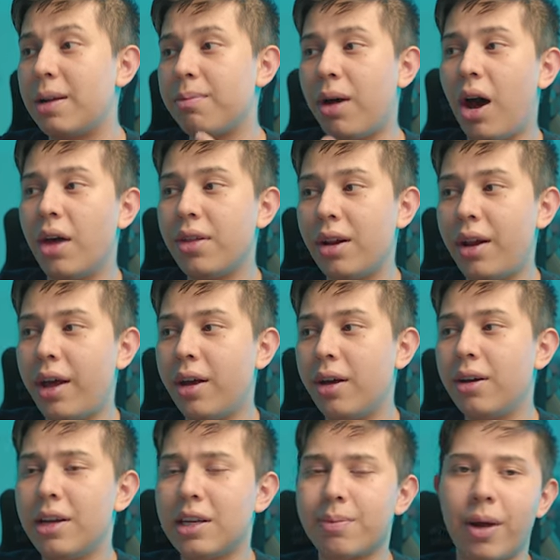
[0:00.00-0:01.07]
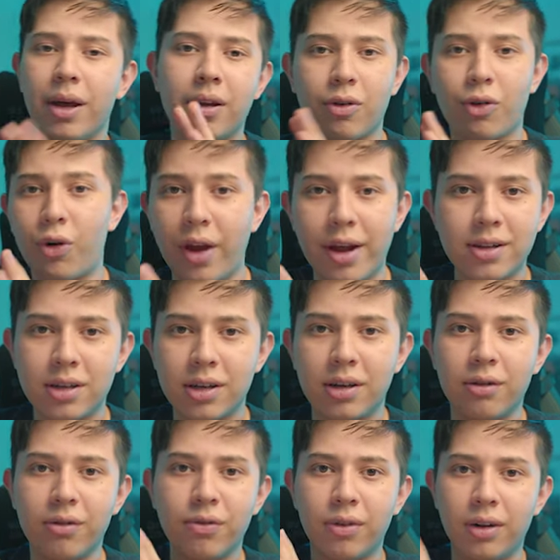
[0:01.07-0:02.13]
And then my other layer is my
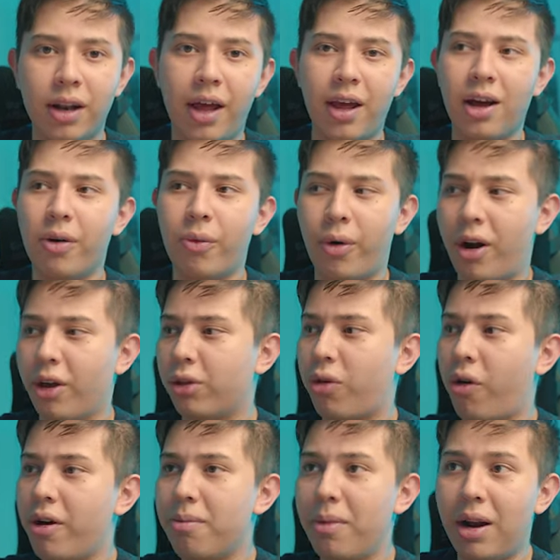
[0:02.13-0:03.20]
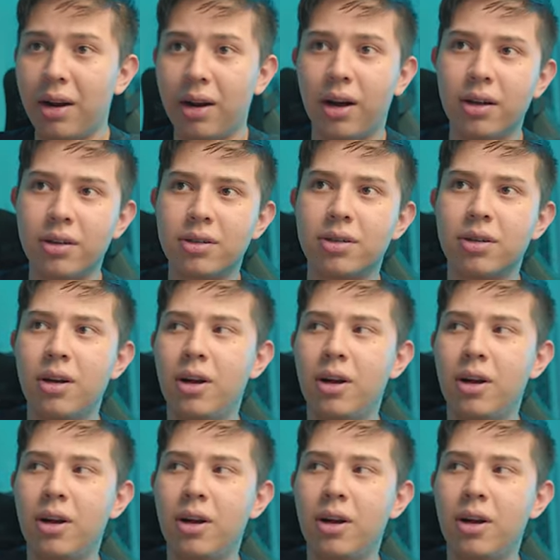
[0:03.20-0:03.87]
creative layer where I throw in my LUT,